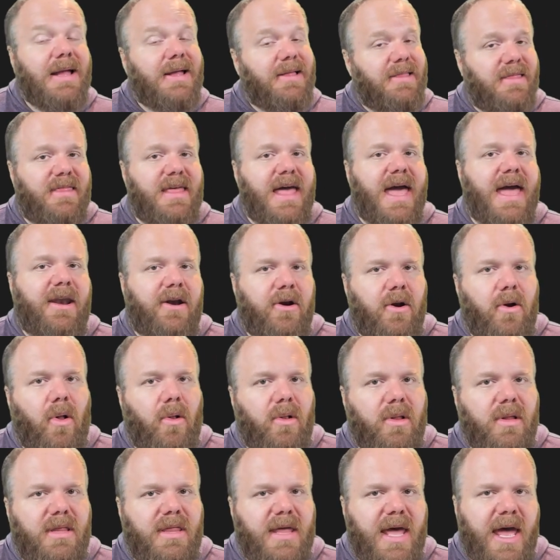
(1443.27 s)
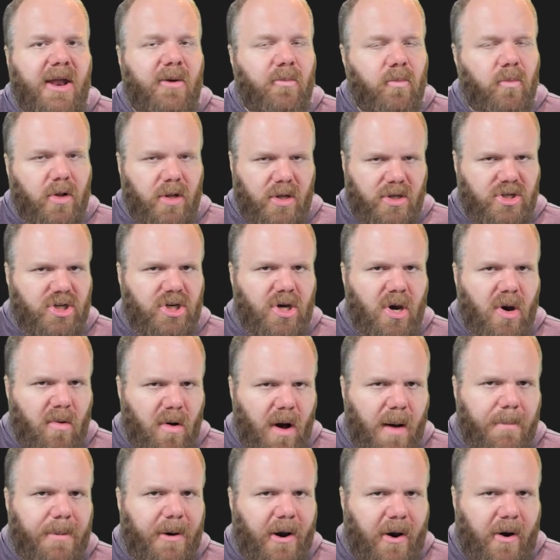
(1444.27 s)
Then and only then will it show
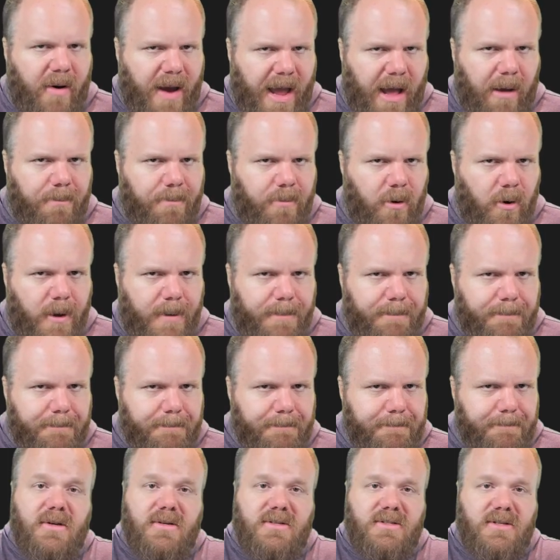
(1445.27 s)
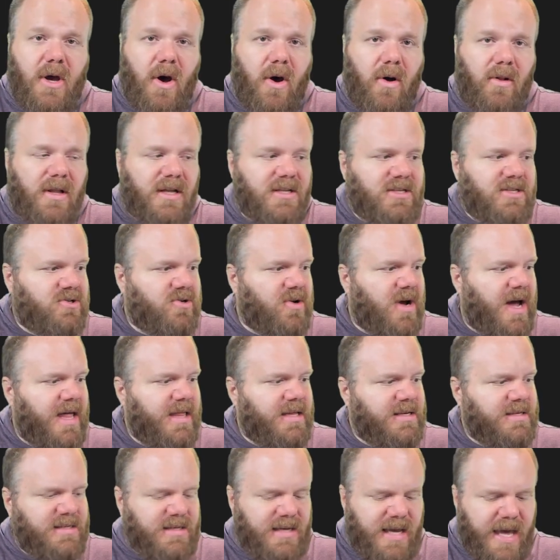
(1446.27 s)
up in our output. So let's try
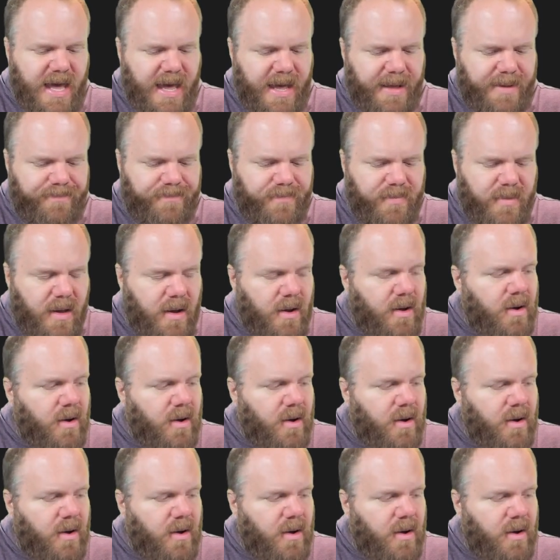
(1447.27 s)
this again.